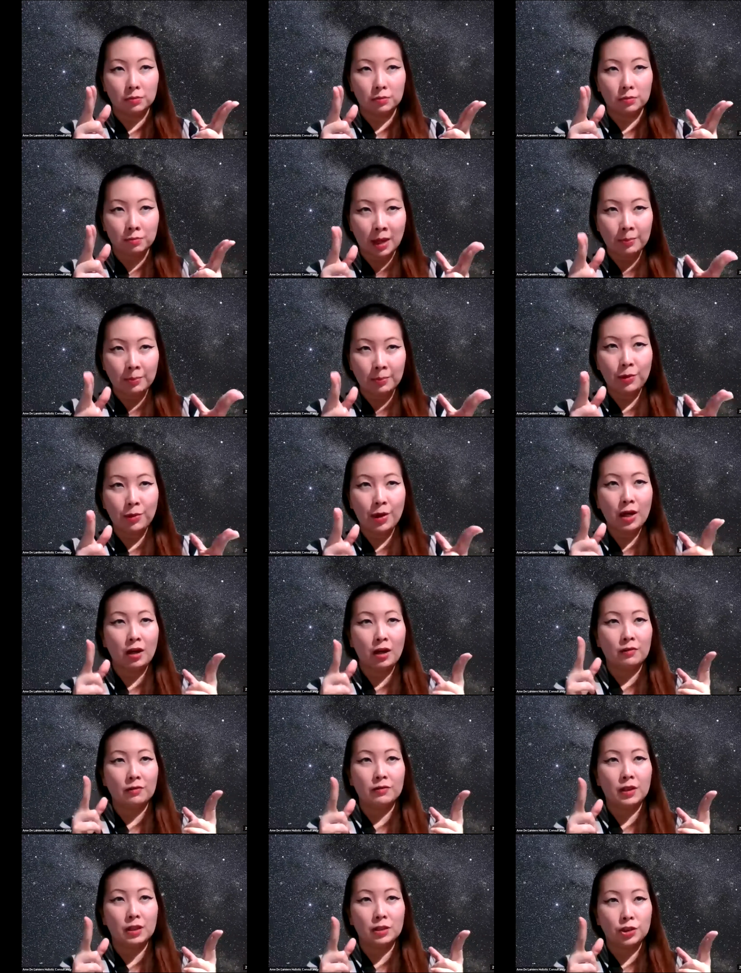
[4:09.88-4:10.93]
memory
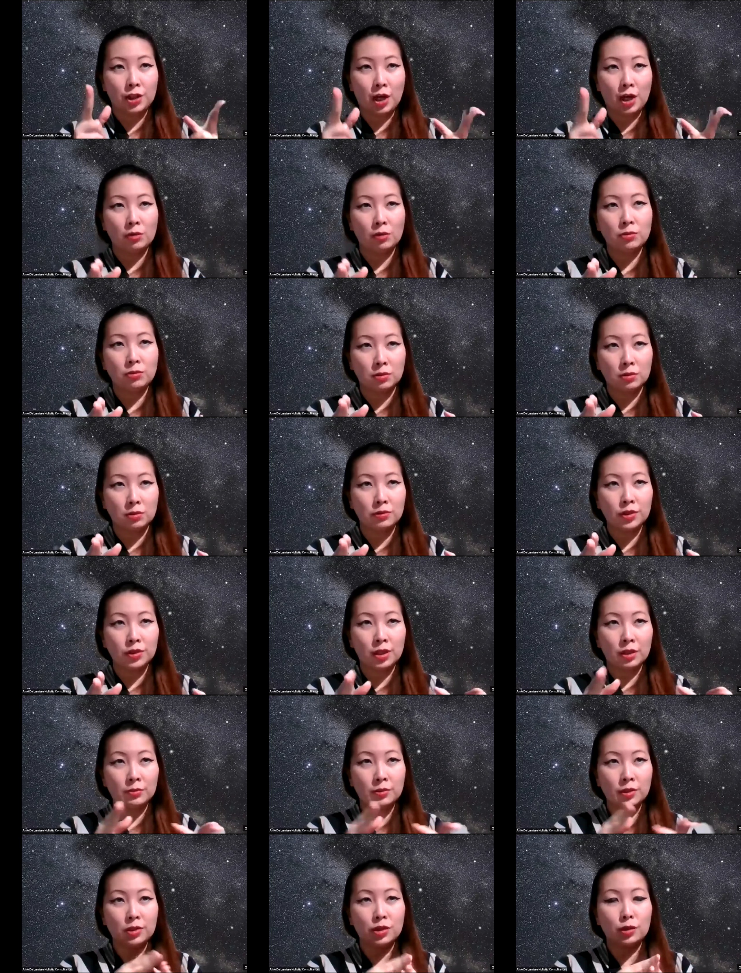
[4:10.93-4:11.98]
of their childhood,
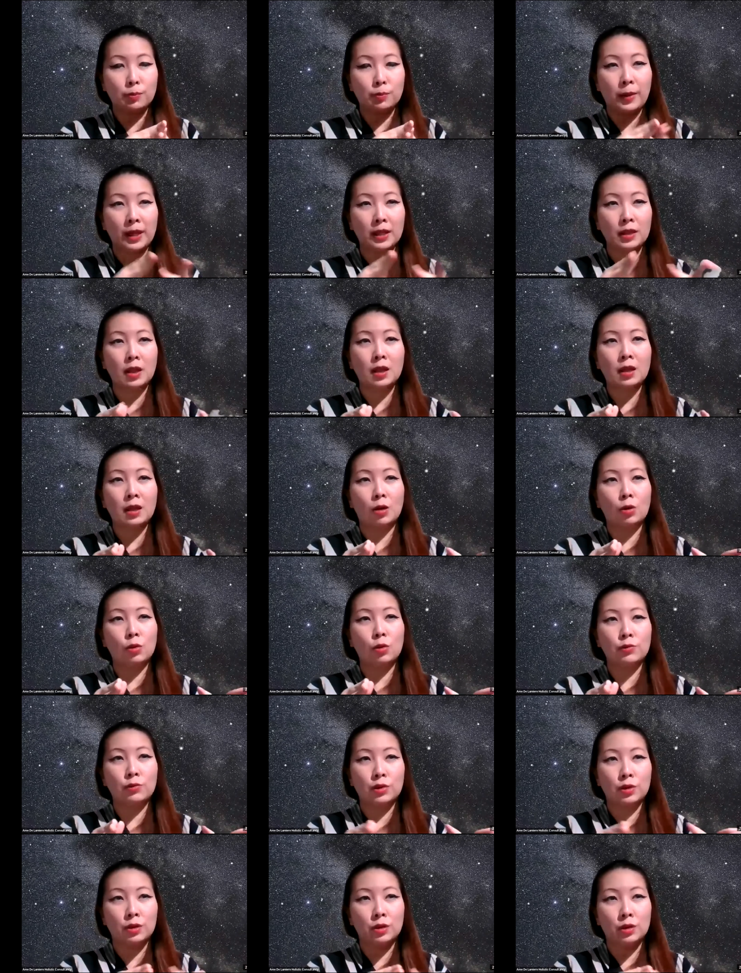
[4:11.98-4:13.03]
sometimes spanning
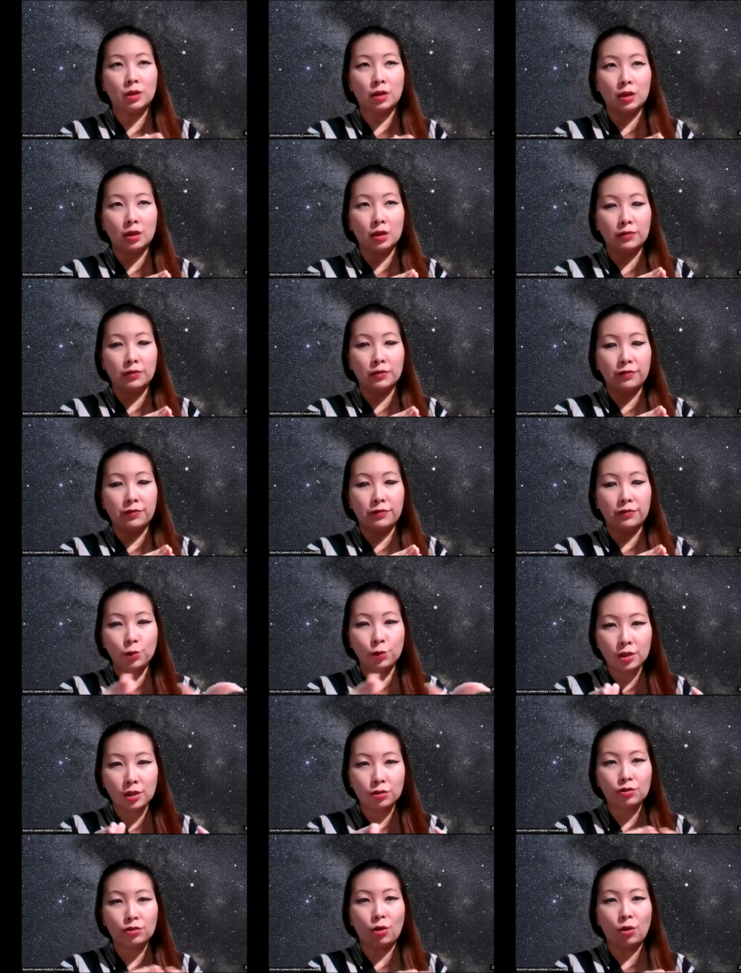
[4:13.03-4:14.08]
over a few
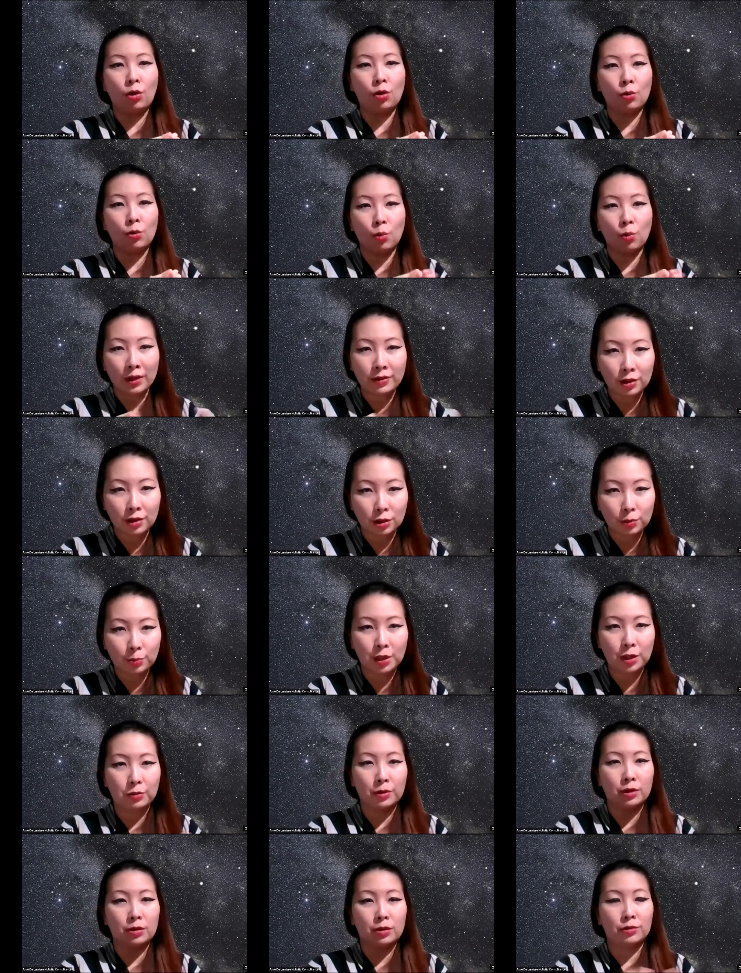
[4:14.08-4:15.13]
years or 1 year
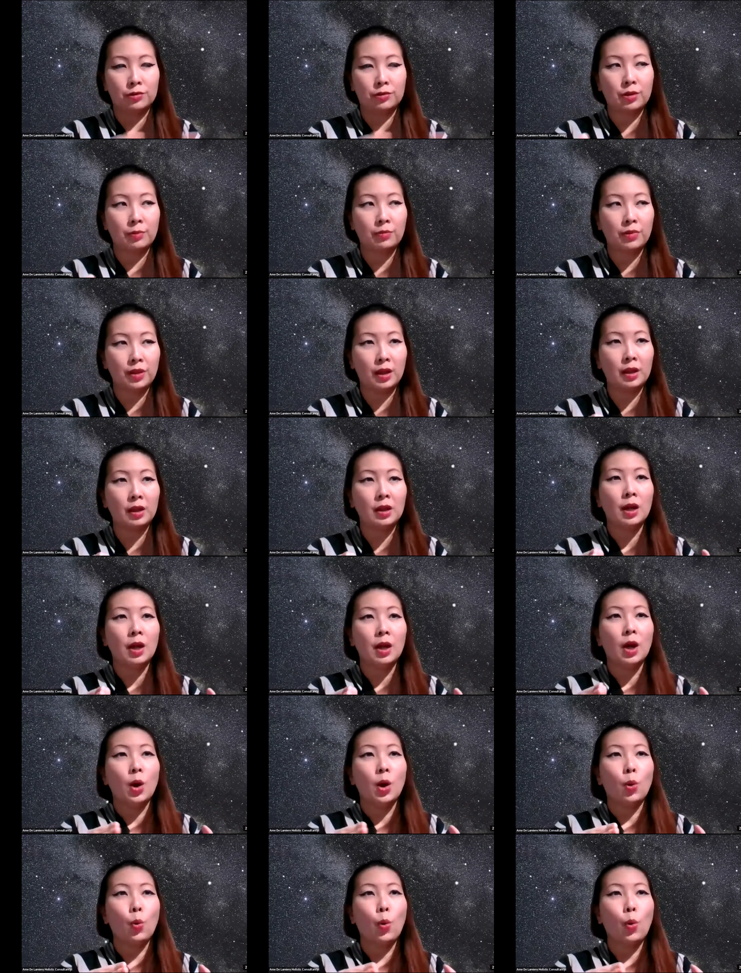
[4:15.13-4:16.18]
period or something,
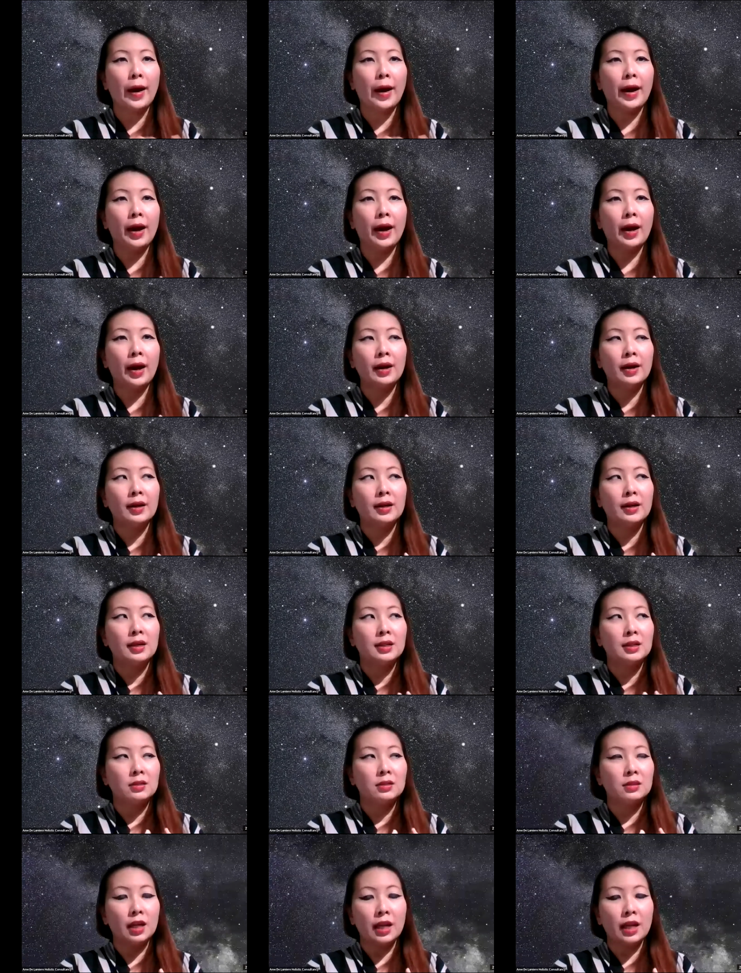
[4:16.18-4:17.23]
where
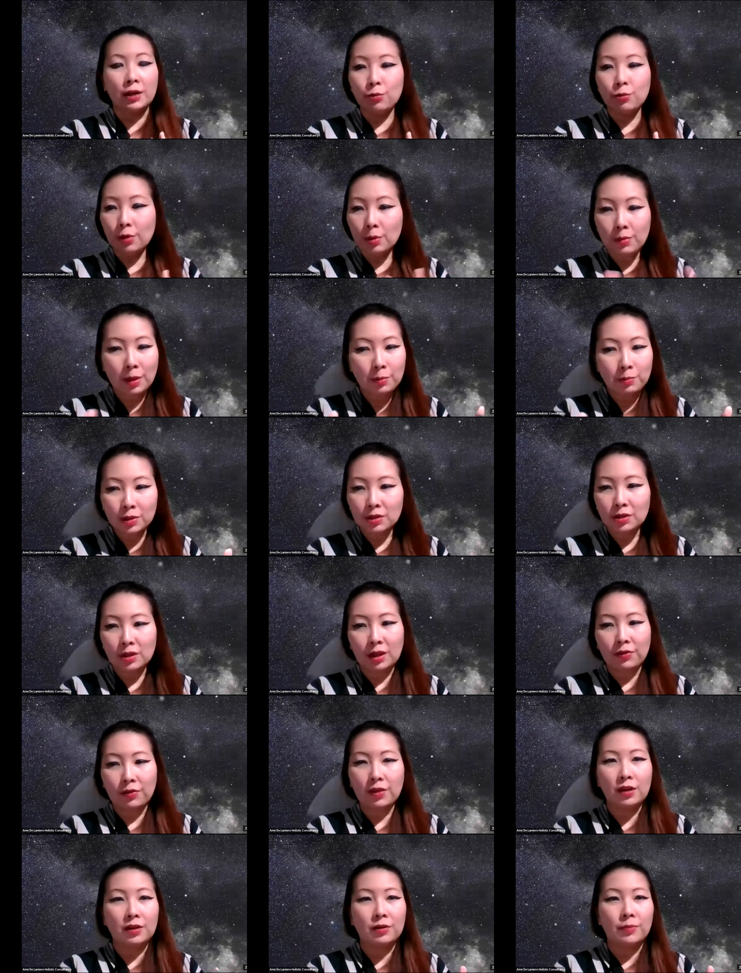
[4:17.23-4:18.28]
they can remember
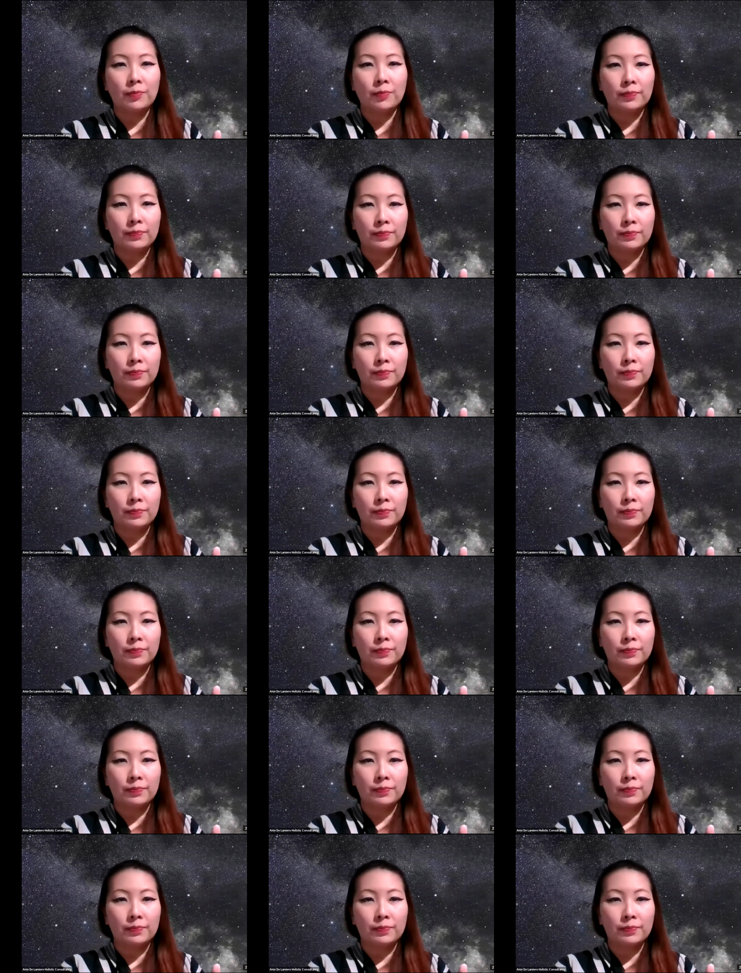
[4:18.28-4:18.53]
nothing.